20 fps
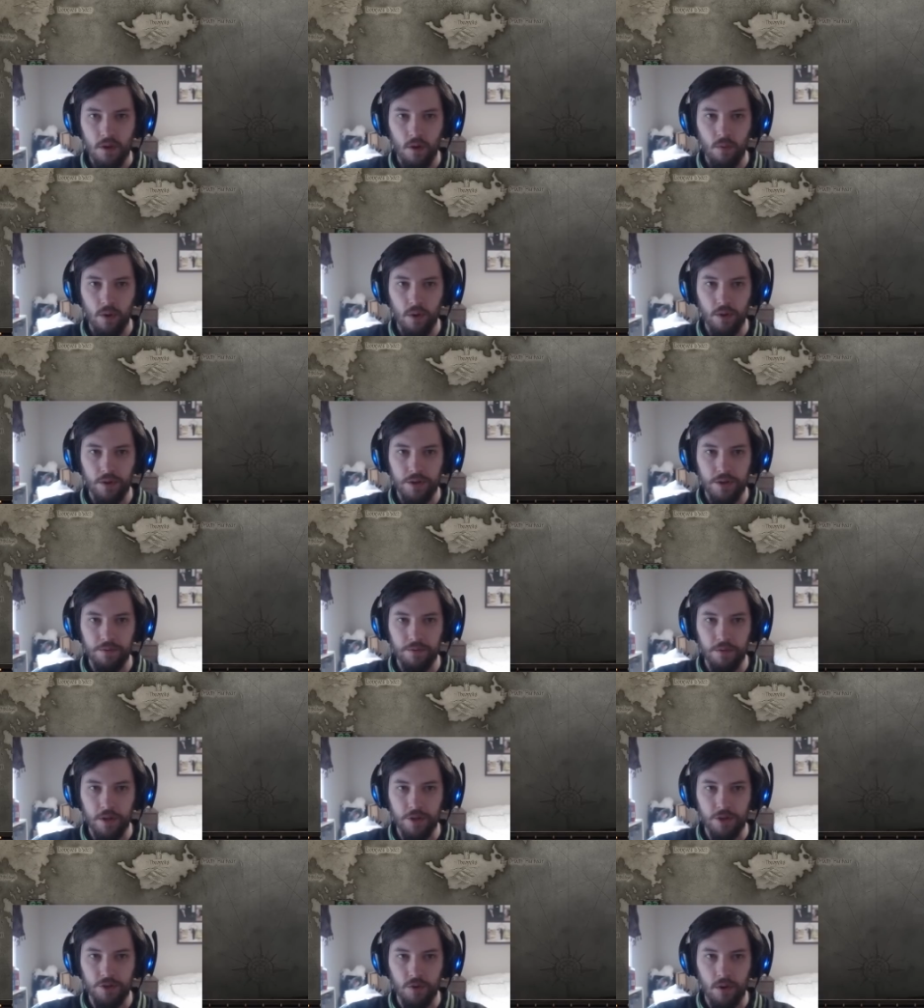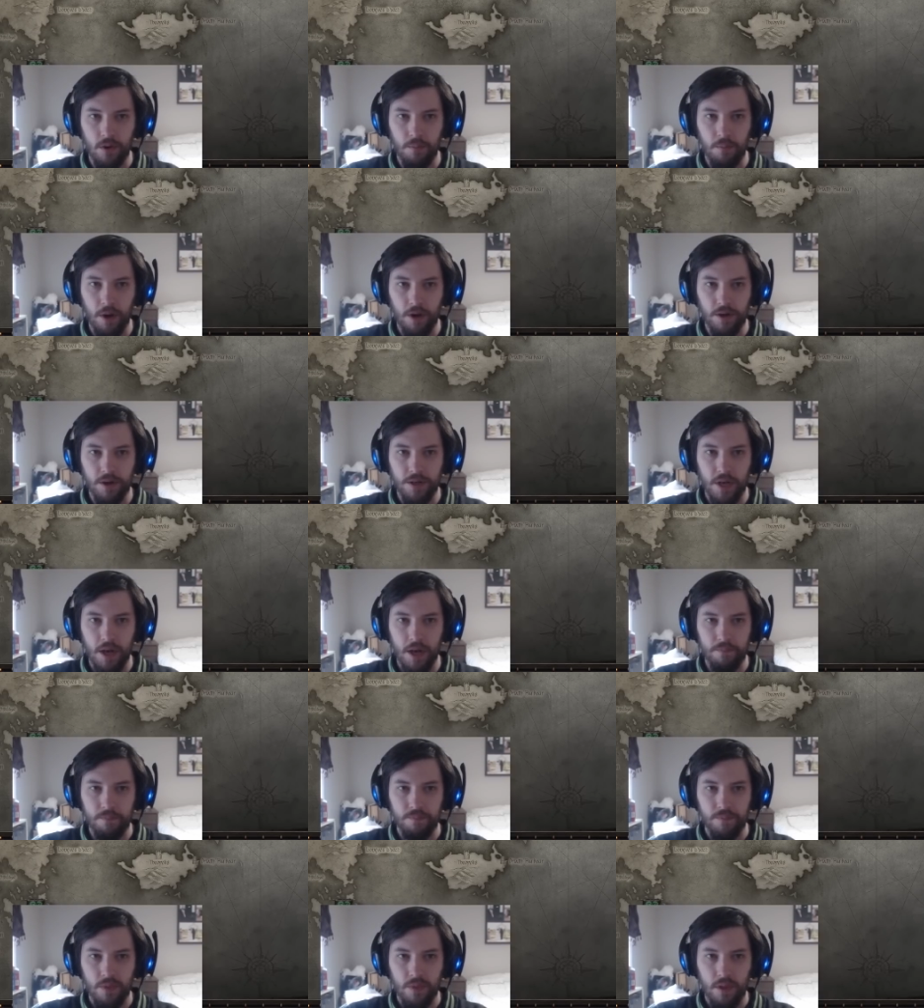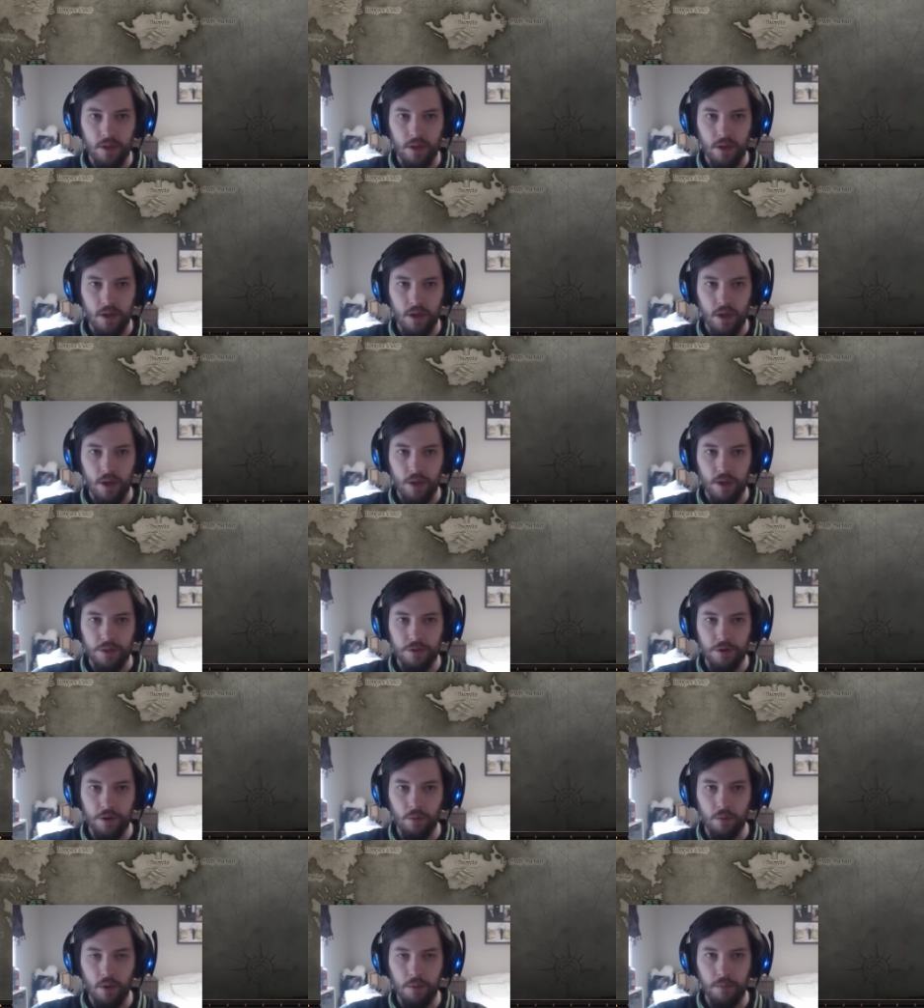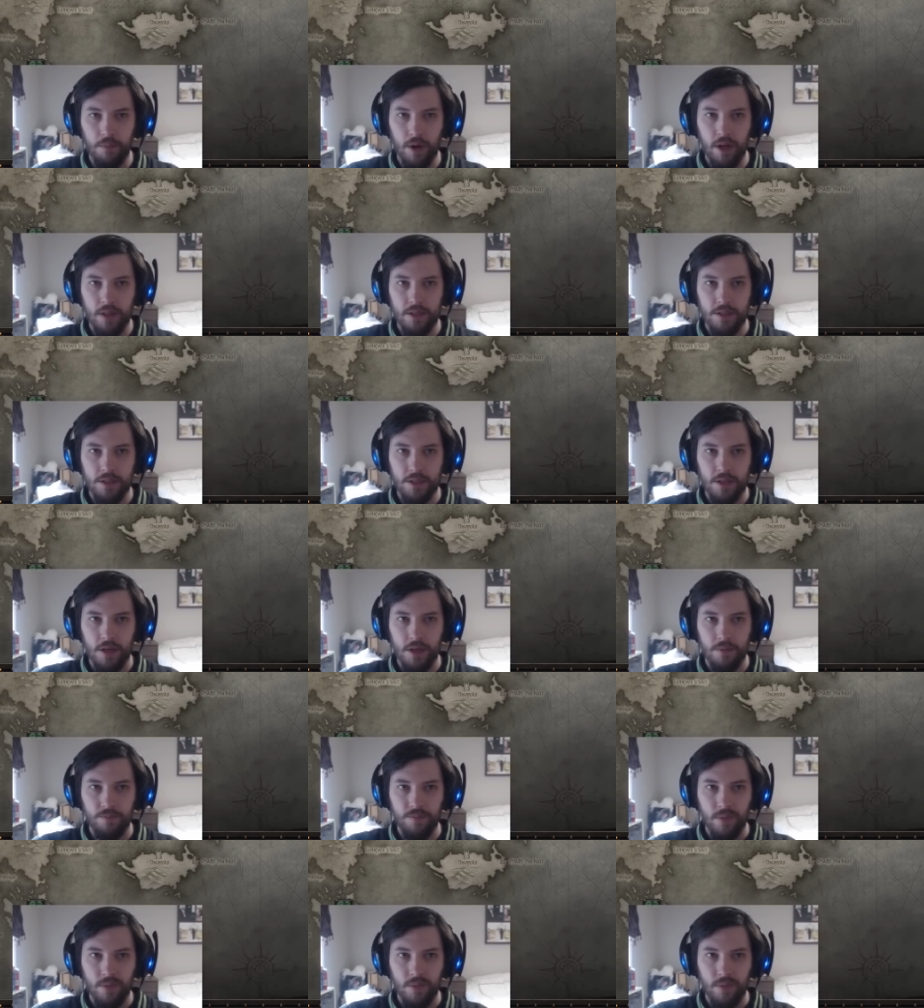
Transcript: relatively short amount of time, 31 minutes.